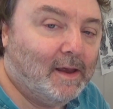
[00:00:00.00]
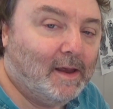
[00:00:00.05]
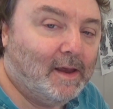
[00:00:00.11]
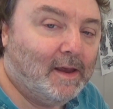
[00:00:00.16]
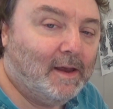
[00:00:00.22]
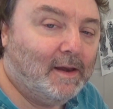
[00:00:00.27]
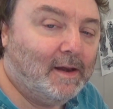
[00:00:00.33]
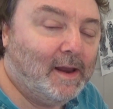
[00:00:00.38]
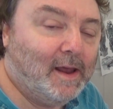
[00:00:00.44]

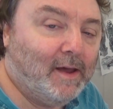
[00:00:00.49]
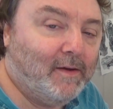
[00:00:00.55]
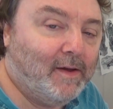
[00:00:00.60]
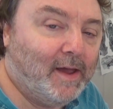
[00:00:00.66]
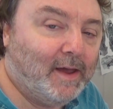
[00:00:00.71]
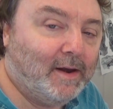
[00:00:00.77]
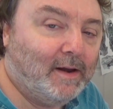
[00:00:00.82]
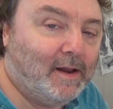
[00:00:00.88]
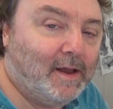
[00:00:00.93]
Now I
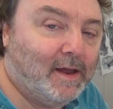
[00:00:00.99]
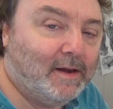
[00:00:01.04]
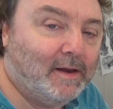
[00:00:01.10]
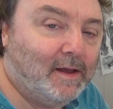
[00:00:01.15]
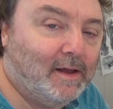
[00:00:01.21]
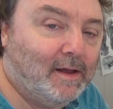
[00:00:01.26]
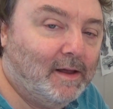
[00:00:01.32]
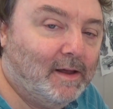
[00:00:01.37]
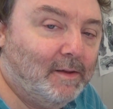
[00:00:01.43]
had a lot
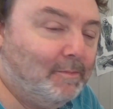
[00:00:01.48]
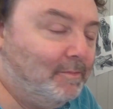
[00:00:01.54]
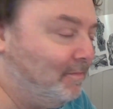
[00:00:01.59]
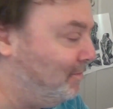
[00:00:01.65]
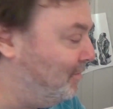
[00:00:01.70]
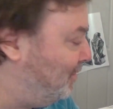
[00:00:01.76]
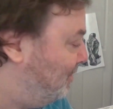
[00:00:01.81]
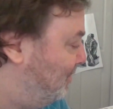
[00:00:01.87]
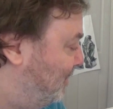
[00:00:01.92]
of
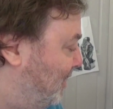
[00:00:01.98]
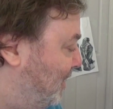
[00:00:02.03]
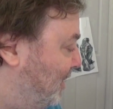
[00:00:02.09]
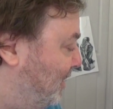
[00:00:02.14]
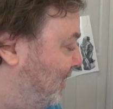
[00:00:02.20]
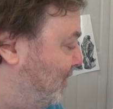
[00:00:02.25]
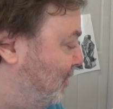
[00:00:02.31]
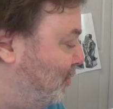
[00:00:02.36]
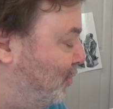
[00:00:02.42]

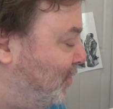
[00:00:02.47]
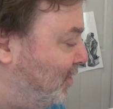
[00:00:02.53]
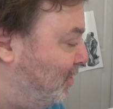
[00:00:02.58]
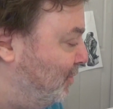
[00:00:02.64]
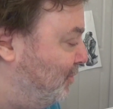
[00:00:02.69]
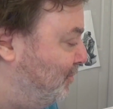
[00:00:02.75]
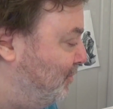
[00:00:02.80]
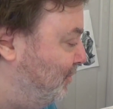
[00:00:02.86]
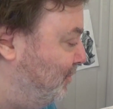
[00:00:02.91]
little weird
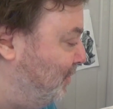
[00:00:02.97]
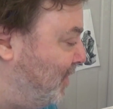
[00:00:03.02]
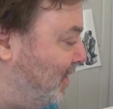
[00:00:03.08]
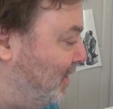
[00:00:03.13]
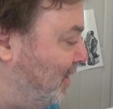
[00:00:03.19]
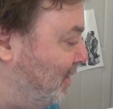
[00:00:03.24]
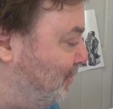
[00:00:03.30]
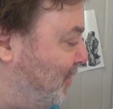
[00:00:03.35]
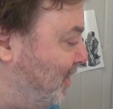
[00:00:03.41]

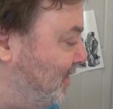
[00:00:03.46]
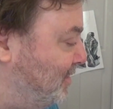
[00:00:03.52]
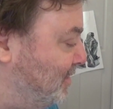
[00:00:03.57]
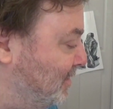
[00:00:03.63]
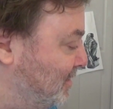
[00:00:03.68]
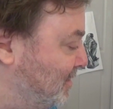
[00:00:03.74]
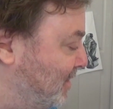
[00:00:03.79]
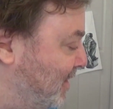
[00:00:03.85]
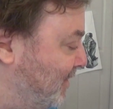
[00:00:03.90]

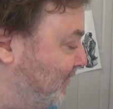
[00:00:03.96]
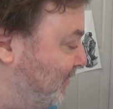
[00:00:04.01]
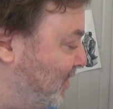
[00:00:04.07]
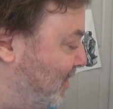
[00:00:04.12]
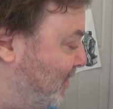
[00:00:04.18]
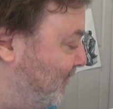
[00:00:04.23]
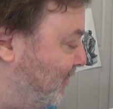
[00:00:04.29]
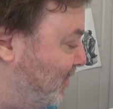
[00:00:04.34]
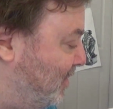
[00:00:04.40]
pieces left
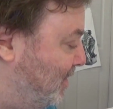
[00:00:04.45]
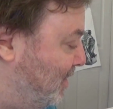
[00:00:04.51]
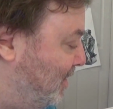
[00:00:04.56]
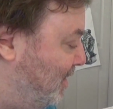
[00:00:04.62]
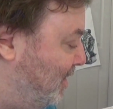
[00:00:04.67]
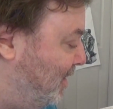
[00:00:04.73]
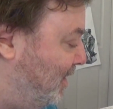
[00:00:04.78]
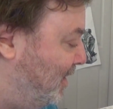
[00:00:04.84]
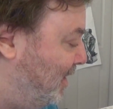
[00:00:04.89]
over.
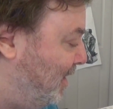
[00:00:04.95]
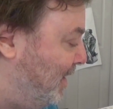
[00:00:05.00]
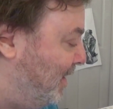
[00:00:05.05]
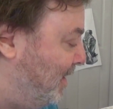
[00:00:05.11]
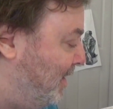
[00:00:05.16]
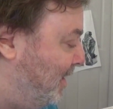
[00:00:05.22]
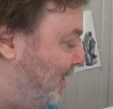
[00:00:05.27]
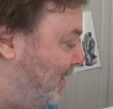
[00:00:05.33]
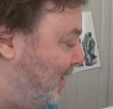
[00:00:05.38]

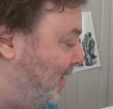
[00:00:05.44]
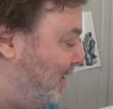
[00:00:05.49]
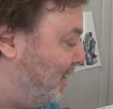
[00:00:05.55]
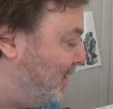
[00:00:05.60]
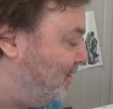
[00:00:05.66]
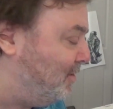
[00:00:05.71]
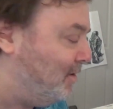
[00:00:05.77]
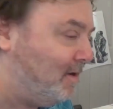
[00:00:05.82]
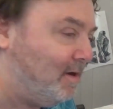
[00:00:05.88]
And I
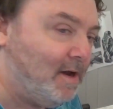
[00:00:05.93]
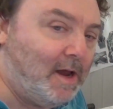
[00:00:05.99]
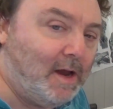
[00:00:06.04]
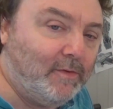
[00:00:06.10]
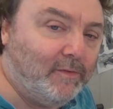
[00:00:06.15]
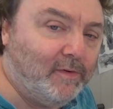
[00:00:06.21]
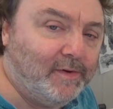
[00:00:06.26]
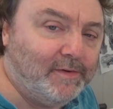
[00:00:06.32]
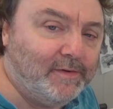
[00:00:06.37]
could not
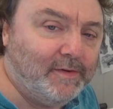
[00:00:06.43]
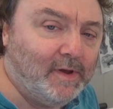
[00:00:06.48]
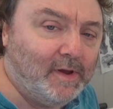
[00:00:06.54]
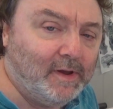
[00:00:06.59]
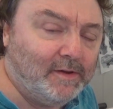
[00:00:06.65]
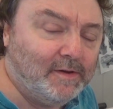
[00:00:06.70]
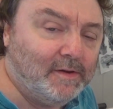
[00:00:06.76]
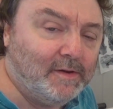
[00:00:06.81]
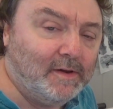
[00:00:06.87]

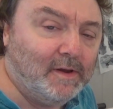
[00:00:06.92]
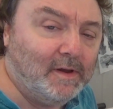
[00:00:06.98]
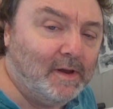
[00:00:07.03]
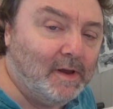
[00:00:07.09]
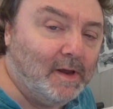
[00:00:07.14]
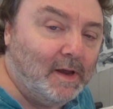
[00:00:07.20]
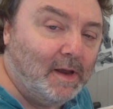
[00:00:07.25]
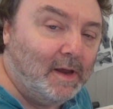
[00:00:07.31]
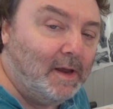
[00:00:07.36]
resist
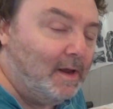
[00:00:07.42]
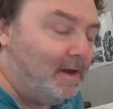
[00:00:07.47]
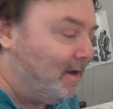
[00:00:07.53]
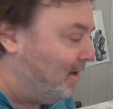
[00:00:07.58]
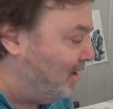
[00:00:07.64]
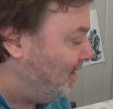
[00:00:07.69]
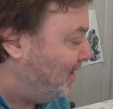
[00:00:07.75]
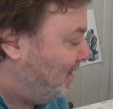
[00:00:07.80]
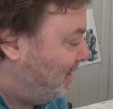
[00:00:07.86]

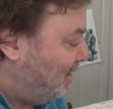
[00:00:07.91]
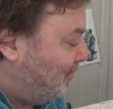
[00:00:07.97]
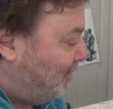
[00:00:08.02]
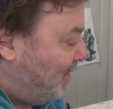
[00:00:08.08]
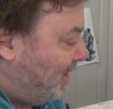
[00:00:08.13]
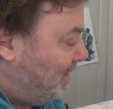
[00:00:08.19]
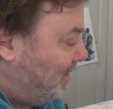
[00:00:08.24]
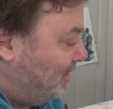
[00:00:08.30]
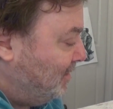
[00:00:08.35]

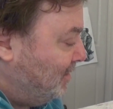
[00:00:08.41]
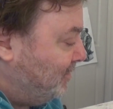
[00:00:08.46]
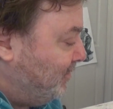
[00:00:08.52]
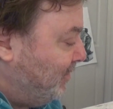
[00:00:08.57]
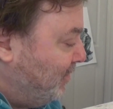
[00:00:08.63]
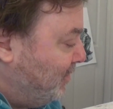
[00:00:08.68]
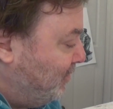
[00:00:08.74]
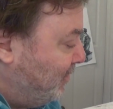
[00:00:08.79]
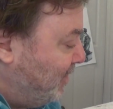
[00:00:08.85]
making this
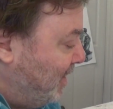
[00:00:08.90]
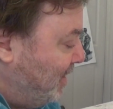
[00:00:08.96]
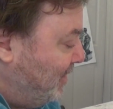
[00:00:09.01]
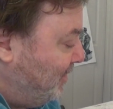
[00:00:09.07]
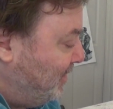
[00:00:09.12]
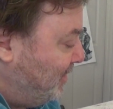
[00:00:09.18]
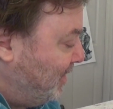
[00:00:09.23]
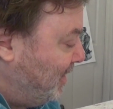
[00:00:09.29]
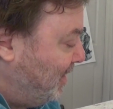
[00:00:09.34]
little round
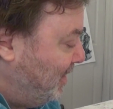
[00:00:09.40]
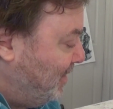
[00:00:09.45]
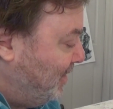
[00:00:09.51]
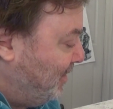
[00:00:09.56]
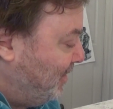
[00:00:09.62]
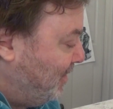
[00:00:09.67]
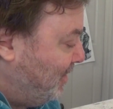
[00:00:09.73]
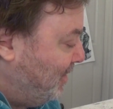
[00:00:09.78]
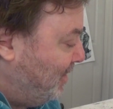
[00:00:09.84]
thing here.